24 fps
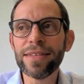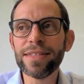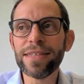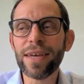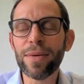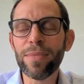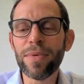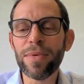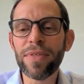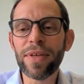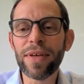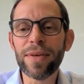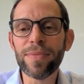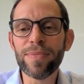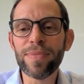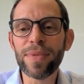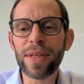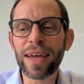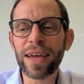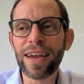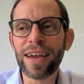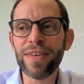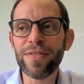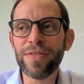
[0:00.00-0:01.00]
Some of
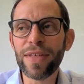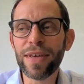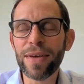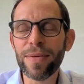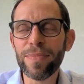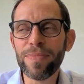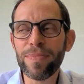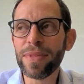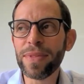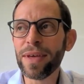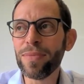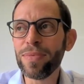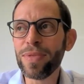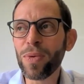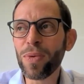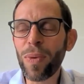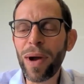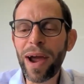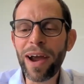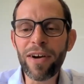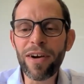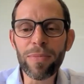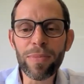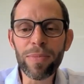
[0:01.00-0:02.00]
the kind of the
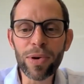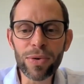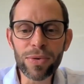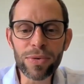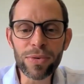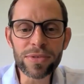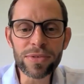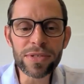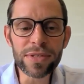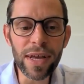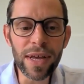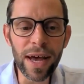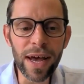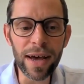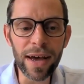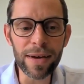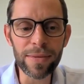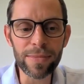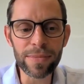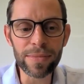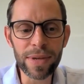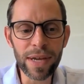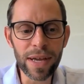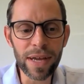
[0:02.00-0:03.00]
wearables
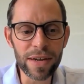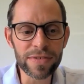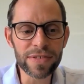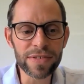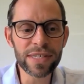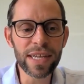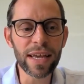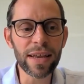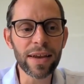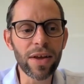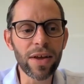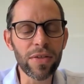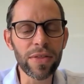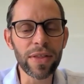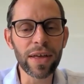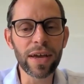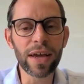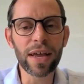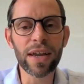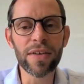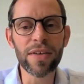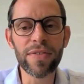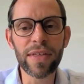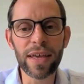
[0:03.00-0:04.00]
kind of sit on the
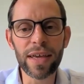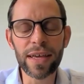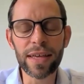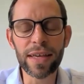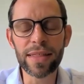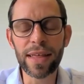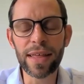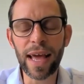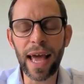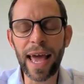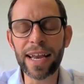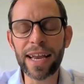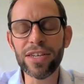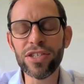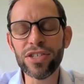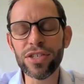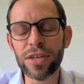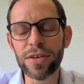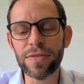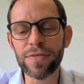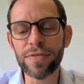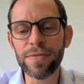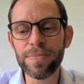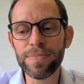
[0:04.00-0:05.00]
kind of the
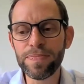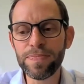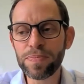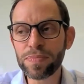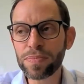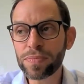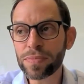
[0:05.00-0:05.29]
edge of